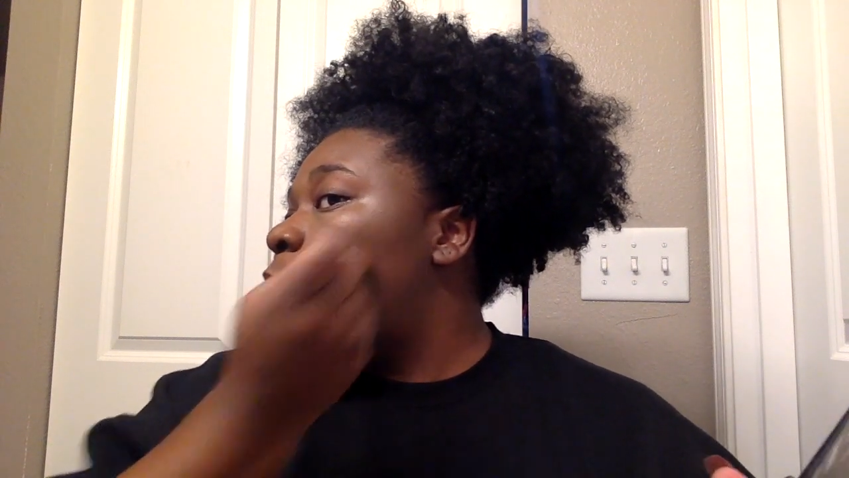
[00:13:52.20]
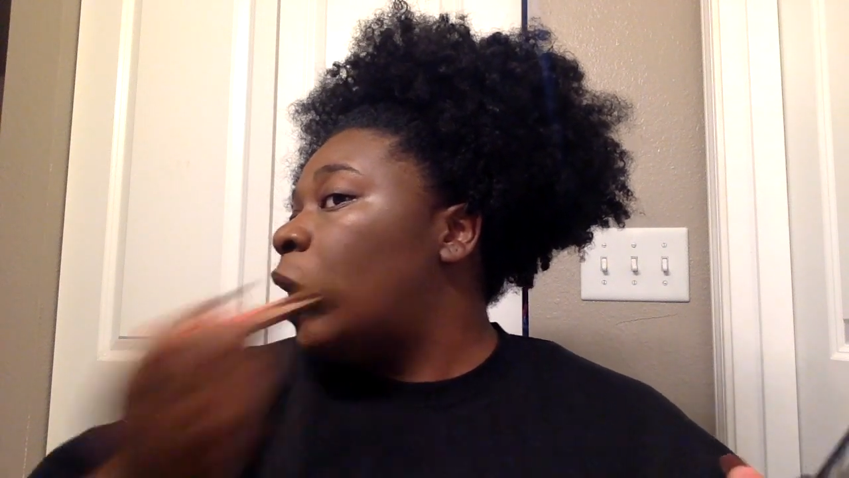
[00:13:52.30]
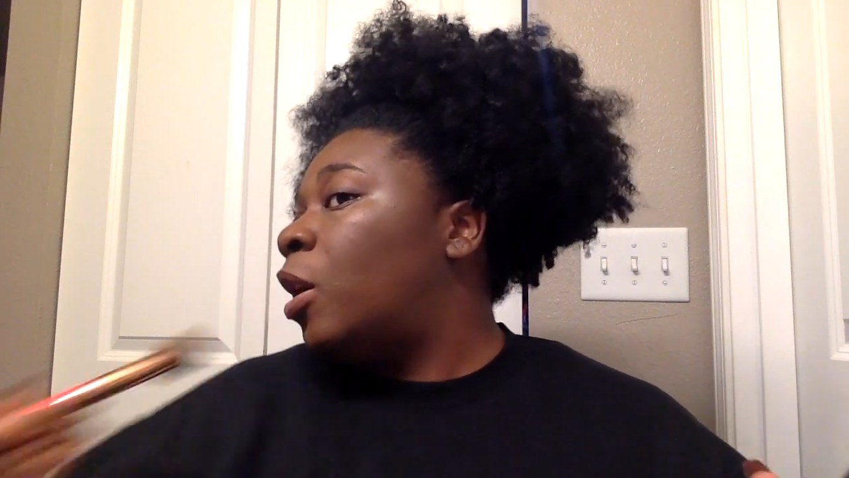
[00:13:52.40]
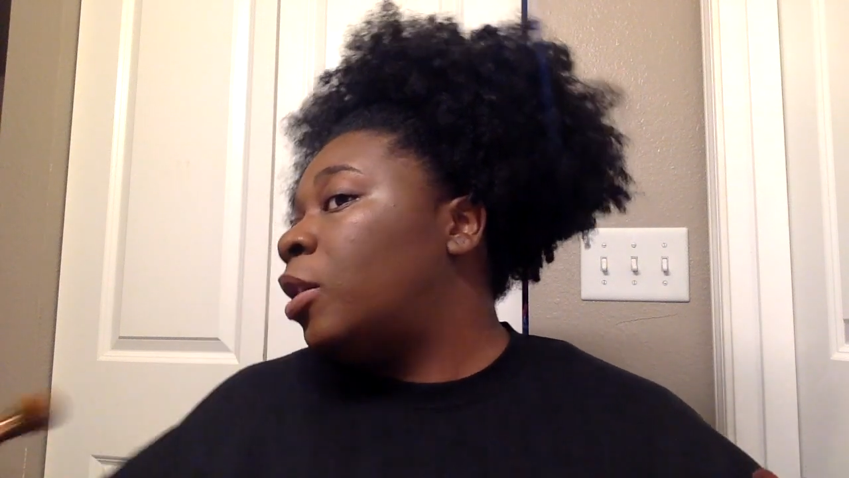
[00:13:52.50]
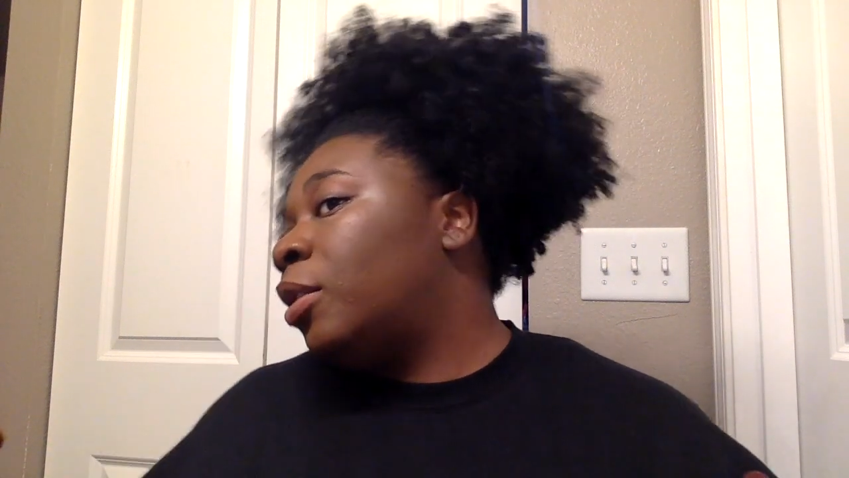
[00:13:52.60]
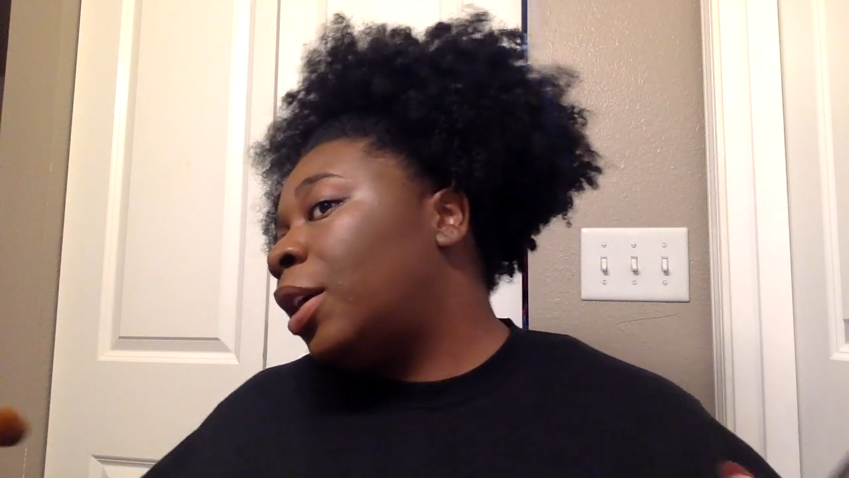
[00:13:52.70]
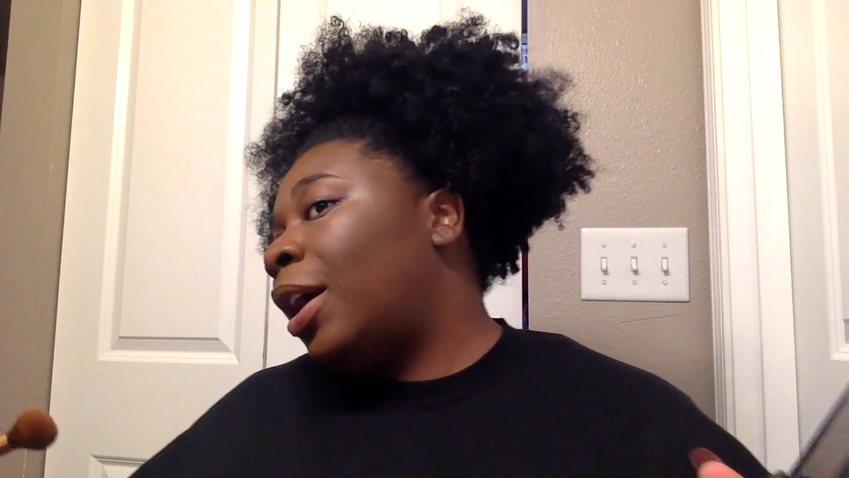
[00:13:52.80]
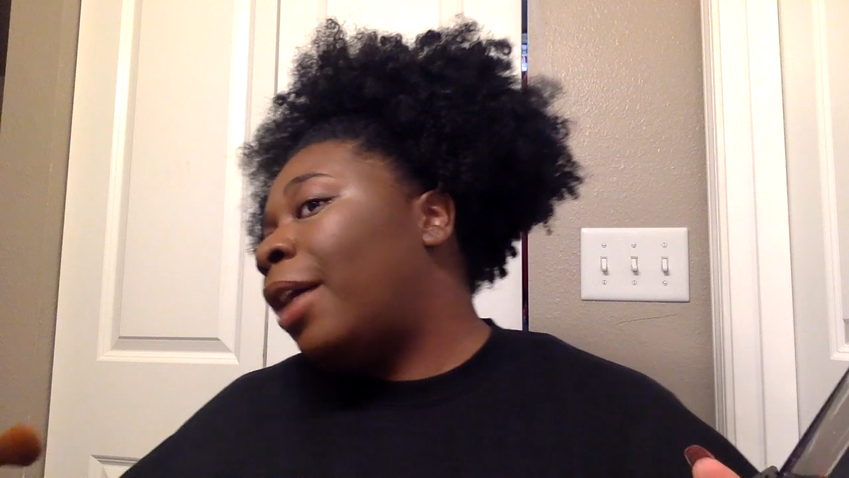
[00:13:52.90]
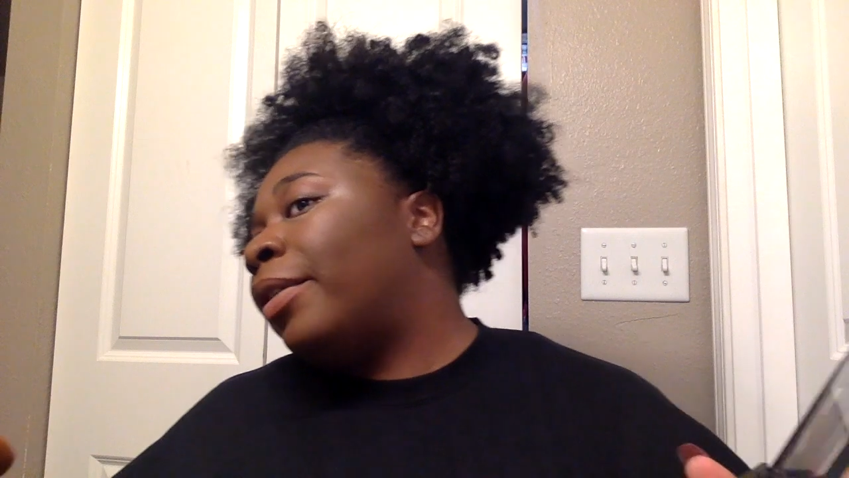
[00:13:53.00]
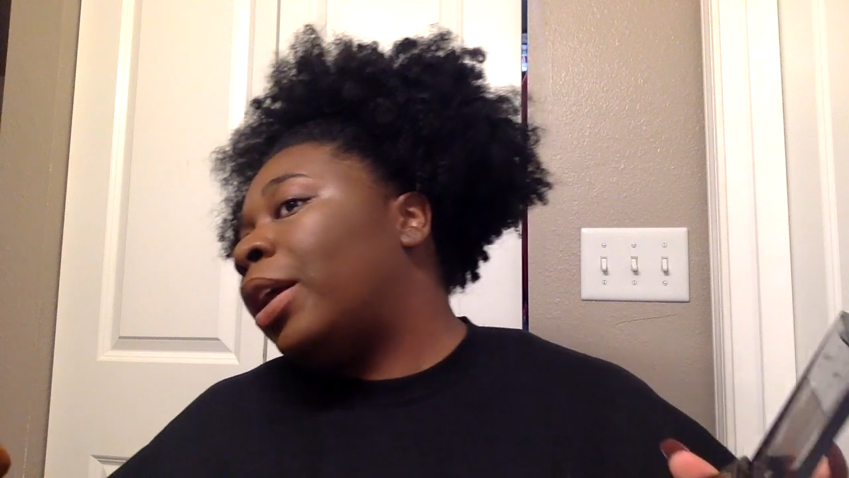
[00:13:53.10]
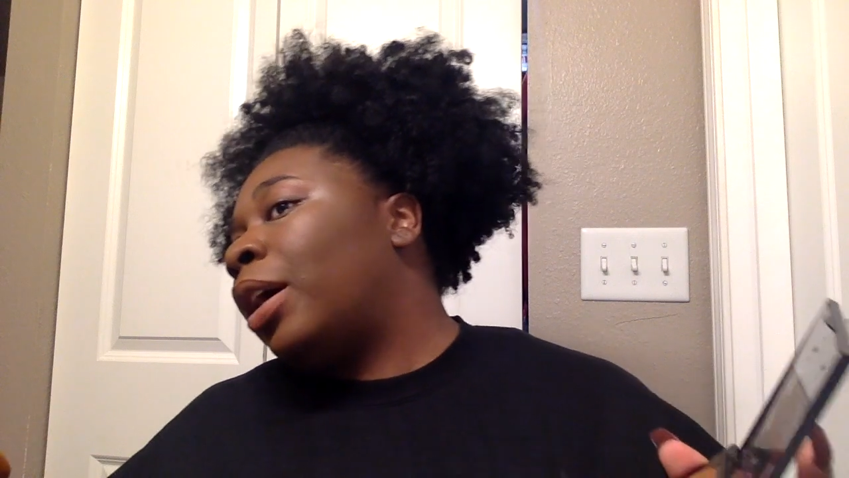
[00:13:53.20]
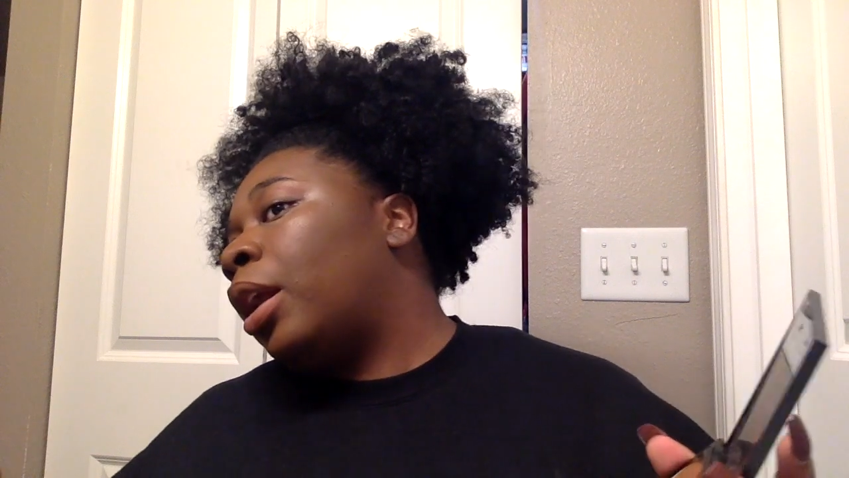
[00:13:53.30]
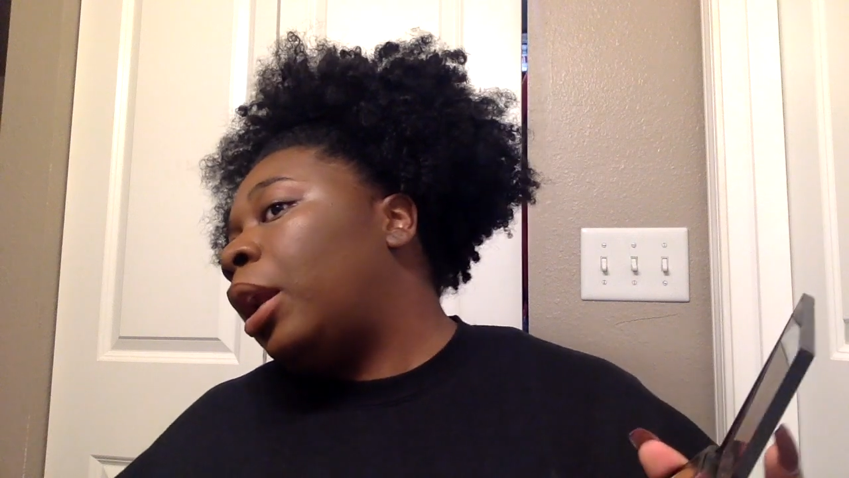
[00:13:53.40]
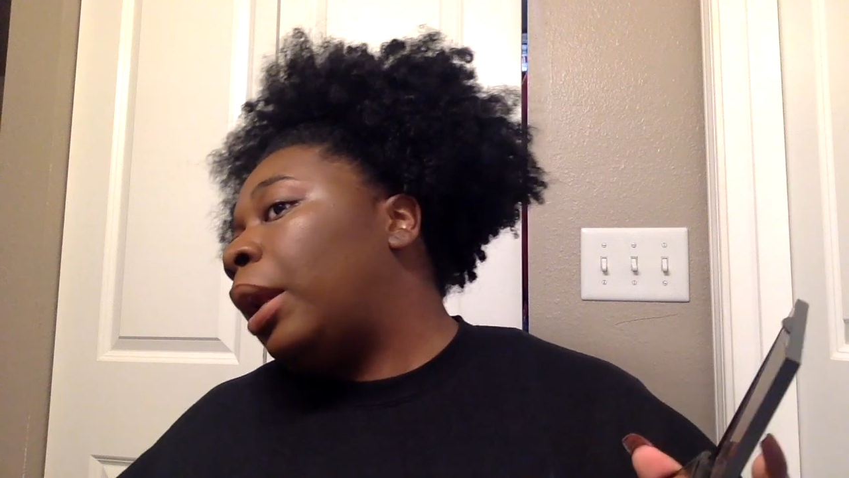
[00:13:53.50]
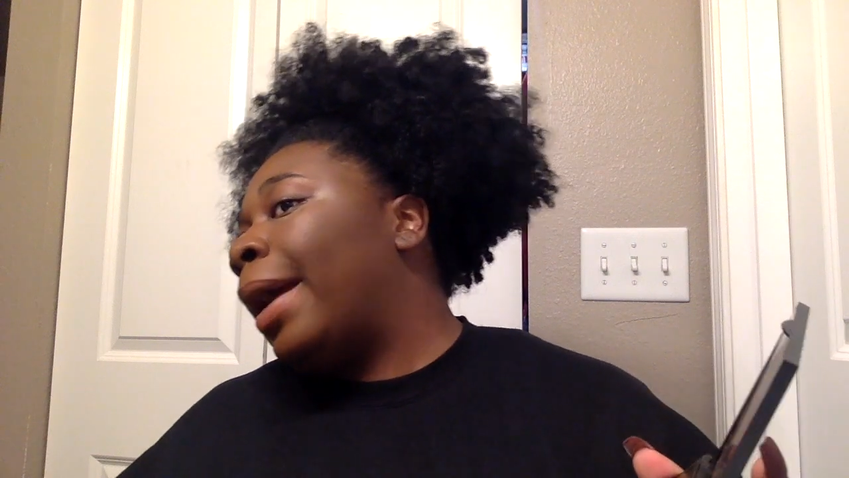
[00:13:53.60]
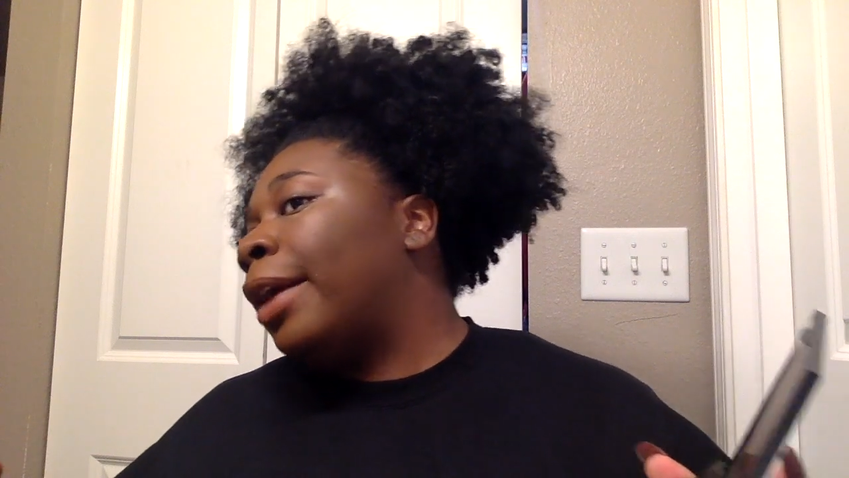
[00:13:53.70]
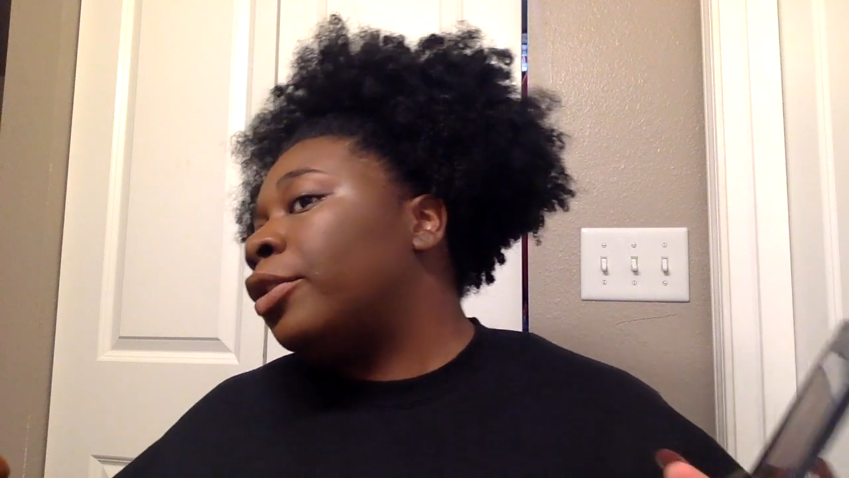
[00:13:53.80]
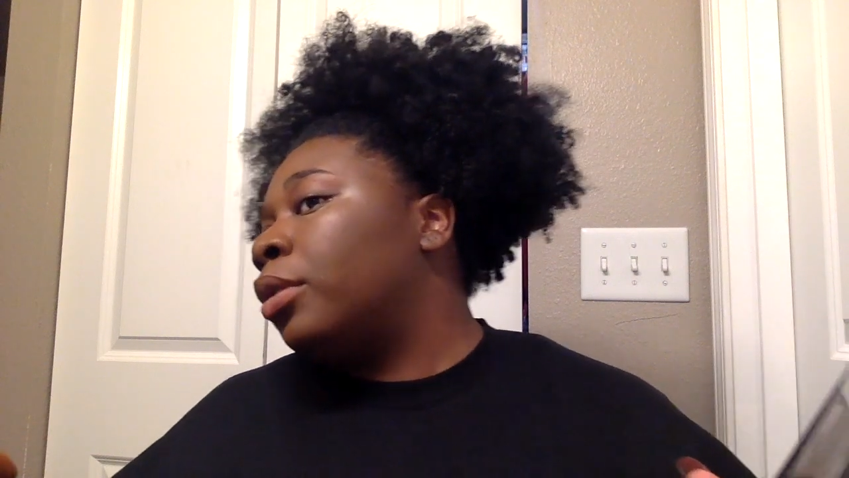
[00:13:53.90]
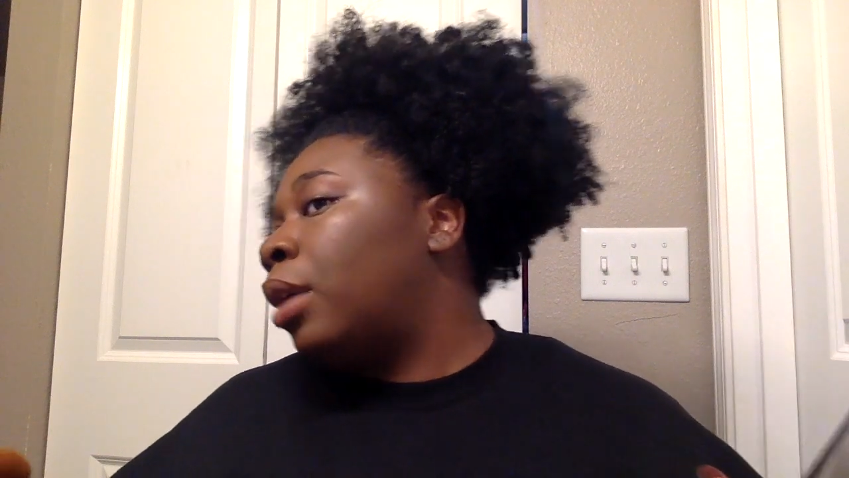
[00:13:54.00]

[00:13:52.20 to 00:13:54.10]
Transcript: I also think I have like a natural